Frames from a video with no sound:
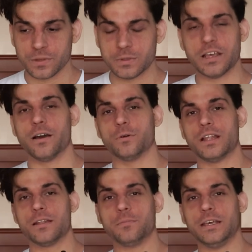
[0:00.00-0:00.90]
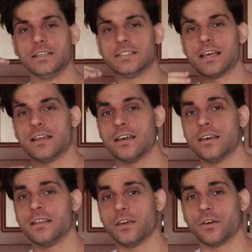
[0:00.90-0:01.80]
But yeah, with that being said,
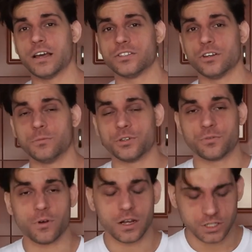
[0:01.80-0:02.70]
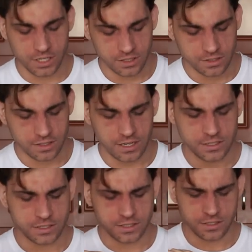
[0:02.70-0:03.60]
thank you guys so much for watching. Did I
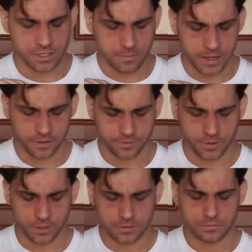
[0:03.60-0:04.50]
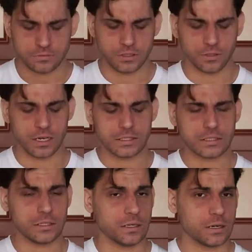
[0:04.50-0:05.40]
just touch the microphone? Did you
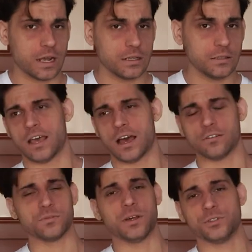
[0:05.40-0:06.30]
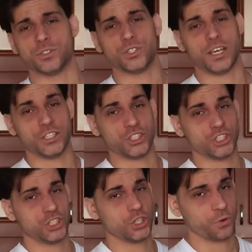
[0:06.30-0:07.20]
guys hear that? I was about to say
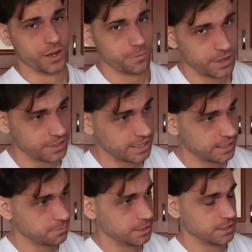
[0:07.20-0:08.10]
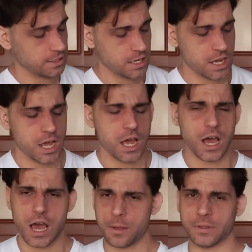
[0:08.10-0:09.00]
sorry about that, but
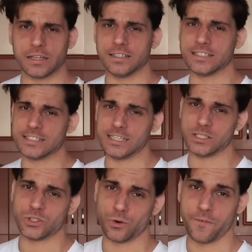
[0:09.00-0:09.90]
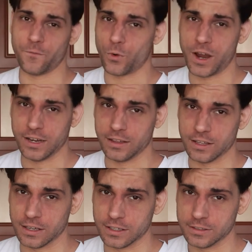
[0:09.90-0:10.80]
I'm not gonna say sorry for
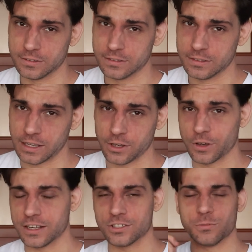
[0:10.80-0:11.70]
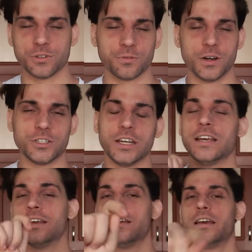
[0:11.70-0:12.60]
anything. Thank you guys so much for watching.
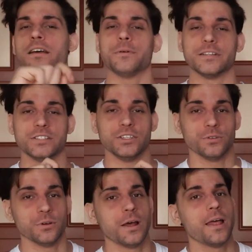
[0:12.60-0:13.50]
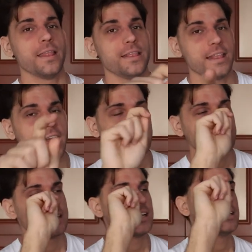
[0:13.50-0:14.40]
I'm gonna see you
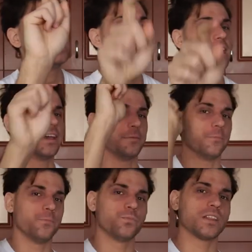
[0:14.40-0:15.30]
next time.